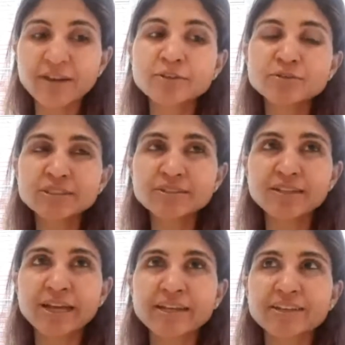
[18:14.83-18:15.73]
But I'd also
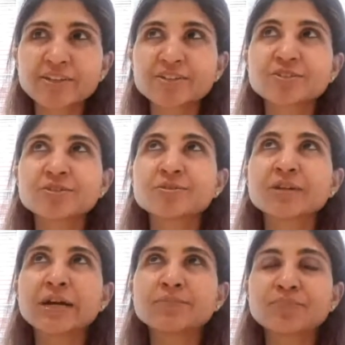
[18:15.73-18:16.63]
like you
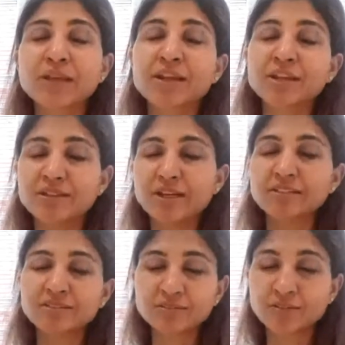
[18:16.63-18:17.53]
to, um, and I,
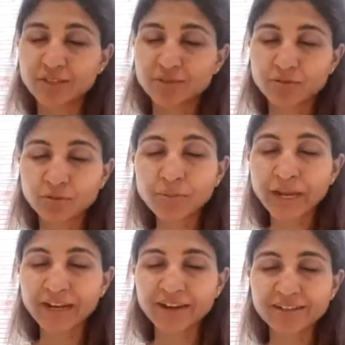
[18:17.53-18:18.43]
I do this with all
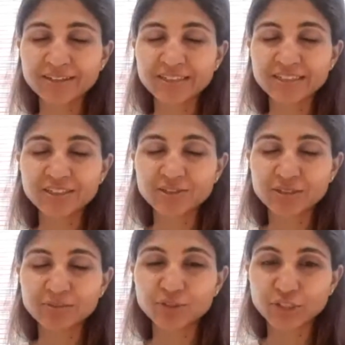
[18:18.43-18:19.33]
my clients, is do
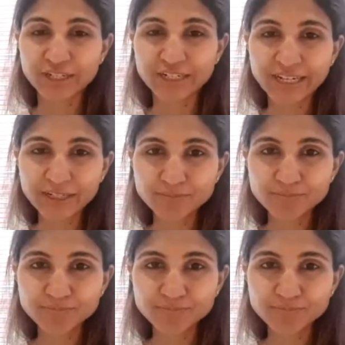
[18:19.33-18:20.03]
some journaling.